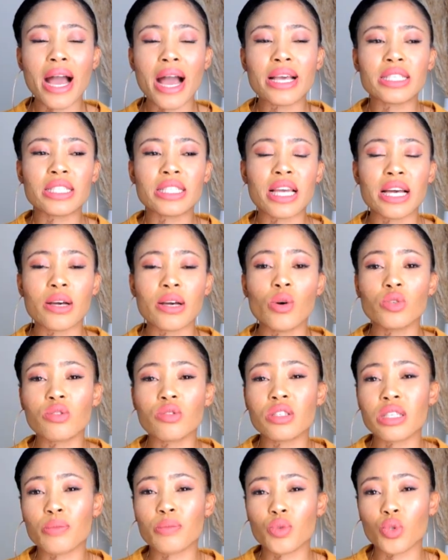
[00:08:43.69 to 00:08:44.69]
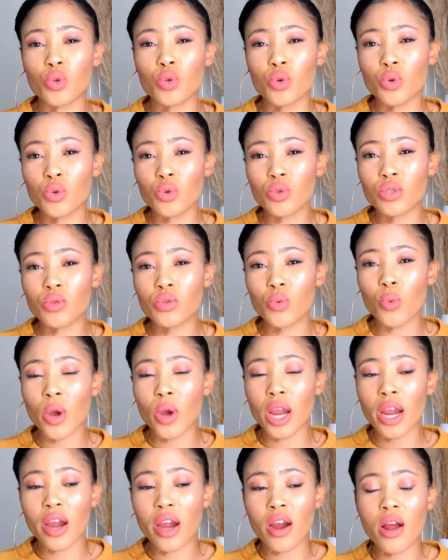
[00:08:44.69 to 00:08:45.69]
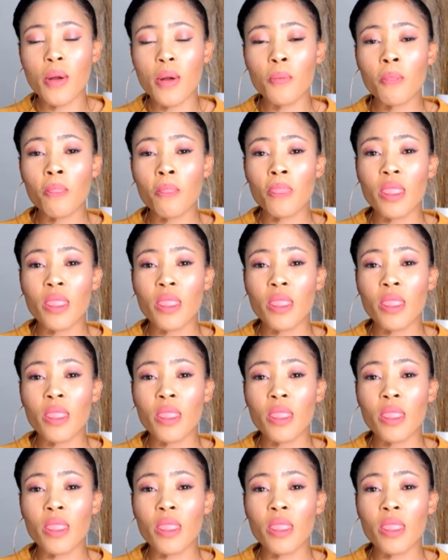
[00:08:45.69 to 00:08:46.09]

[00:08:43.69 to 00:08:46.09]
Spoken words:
guys, there are also some schools where